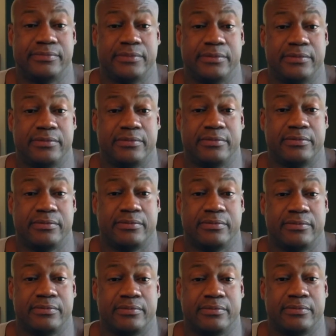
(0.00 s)

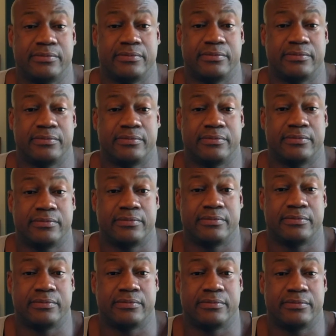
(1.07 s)

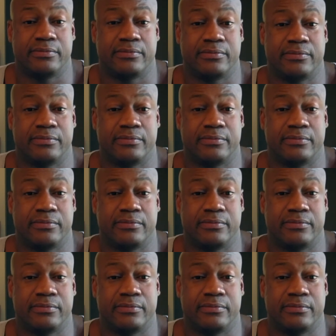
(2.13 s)
(silence)